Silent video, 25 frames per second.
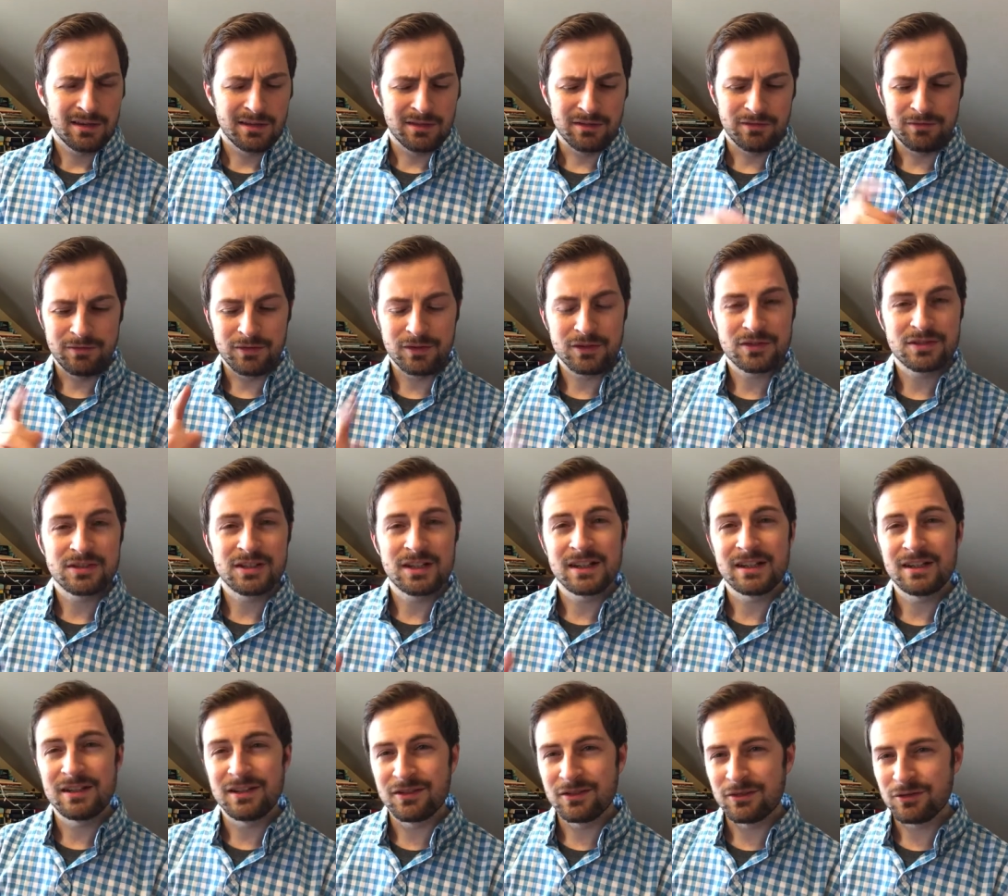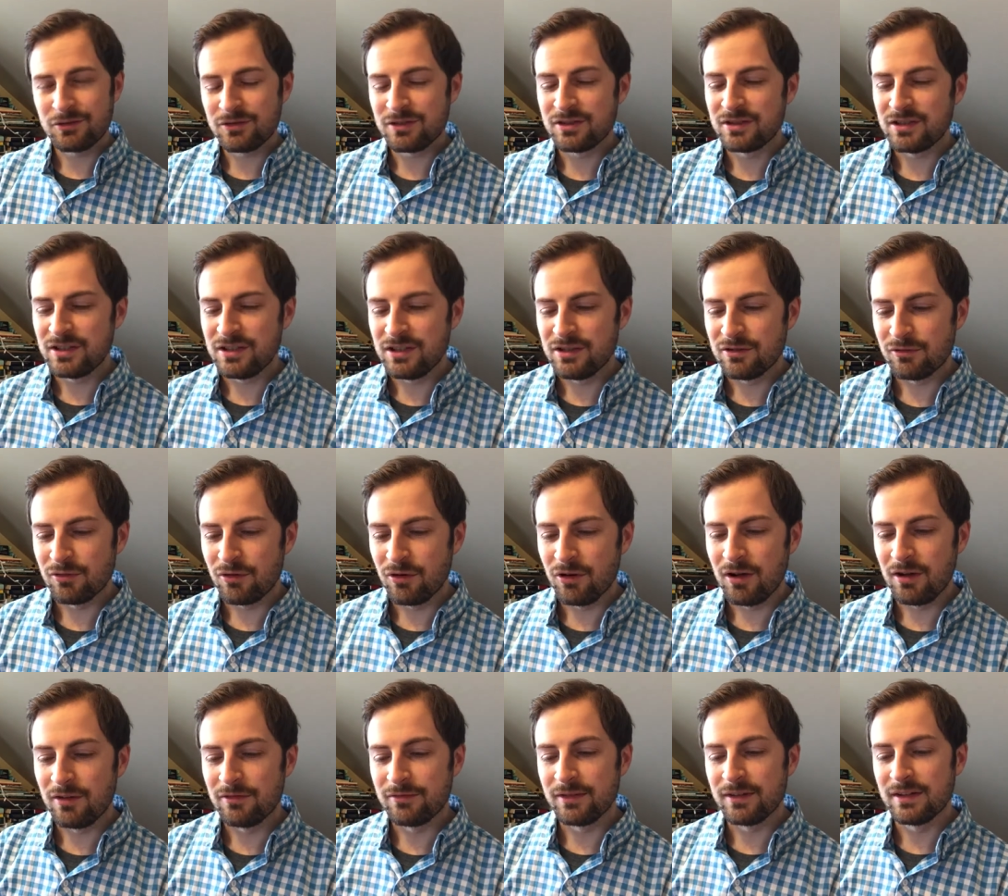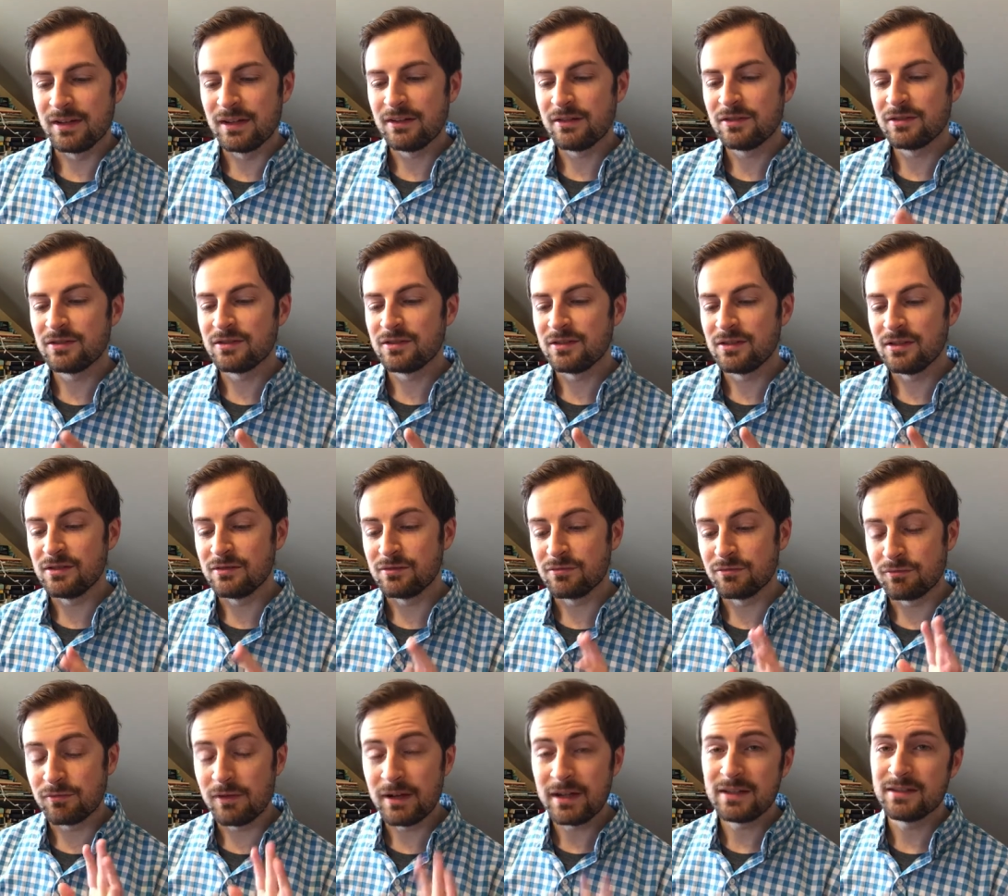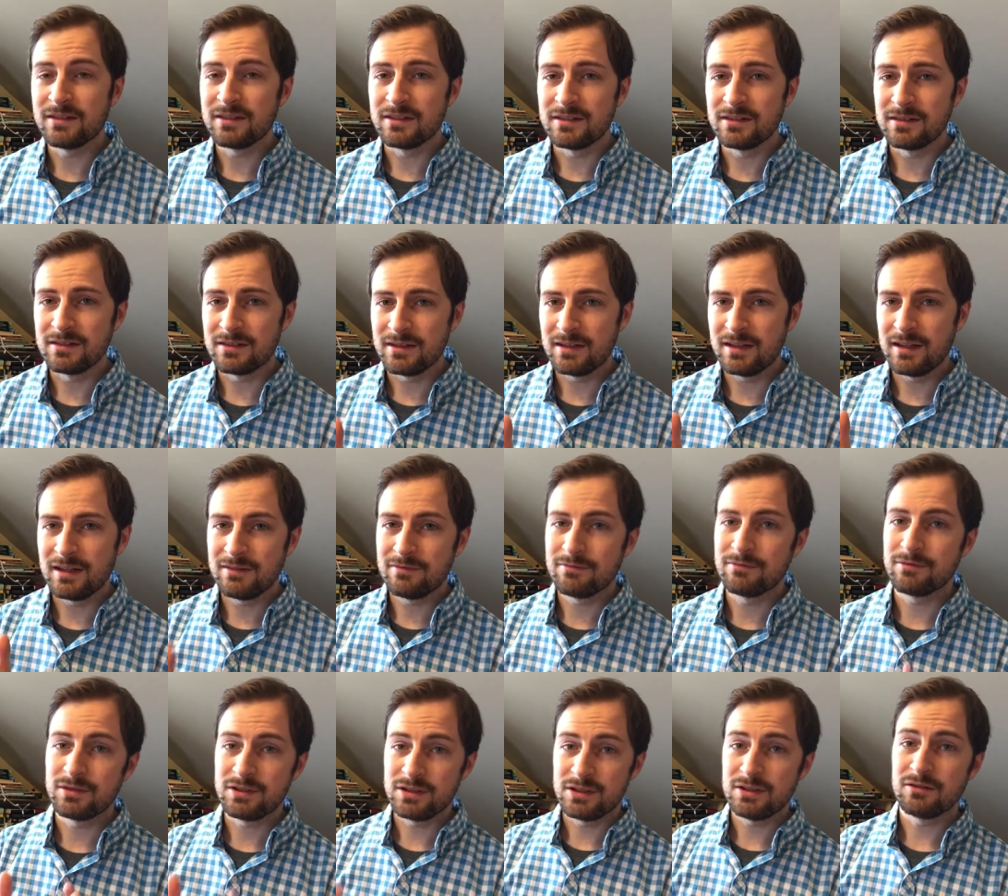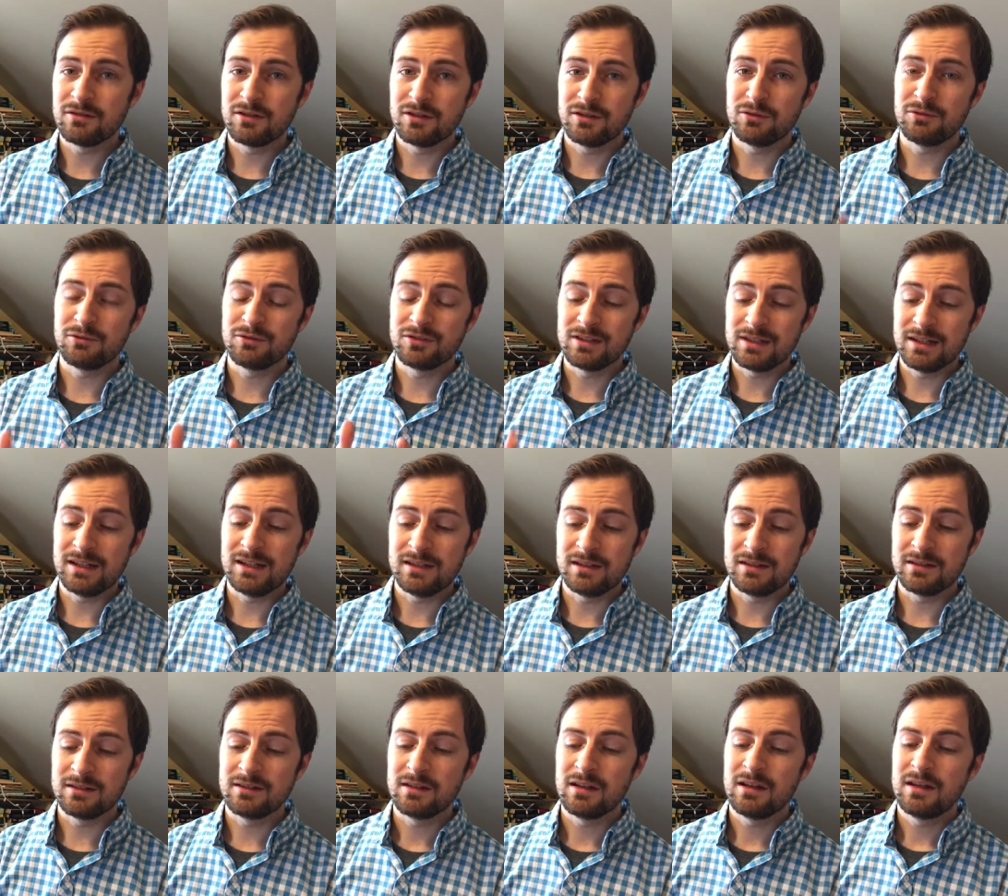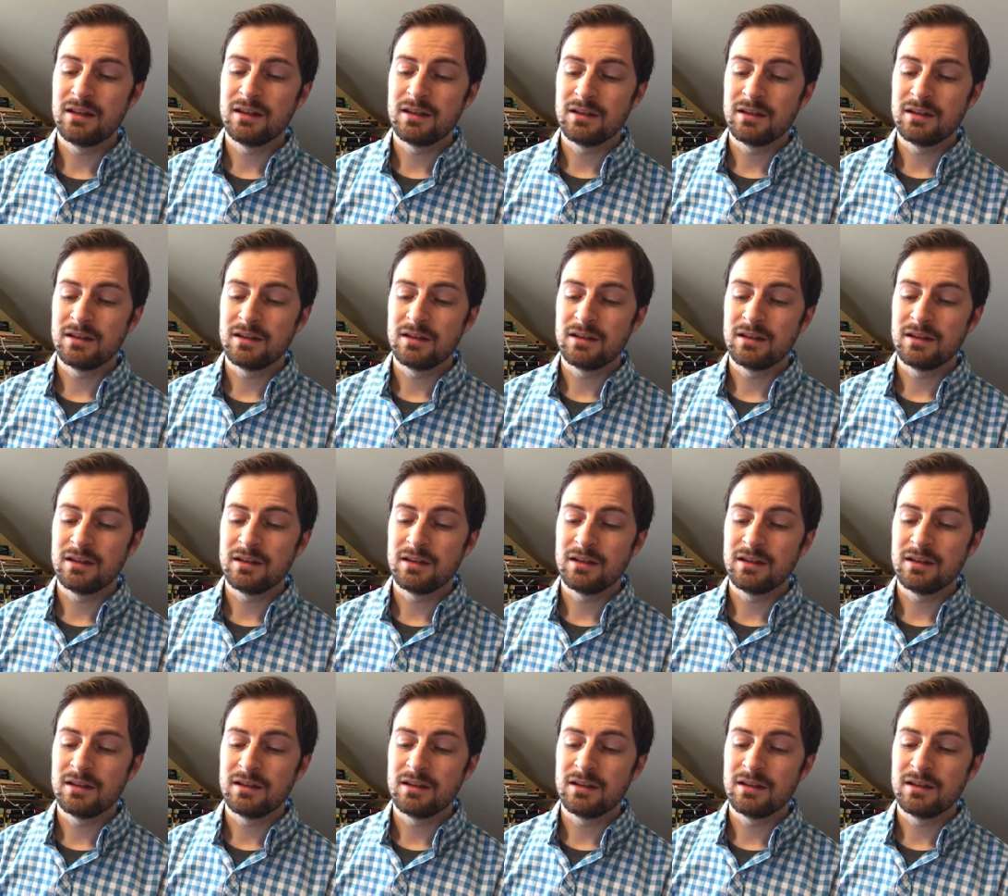the first, second, and third of the year off, and there's these races every year on those days.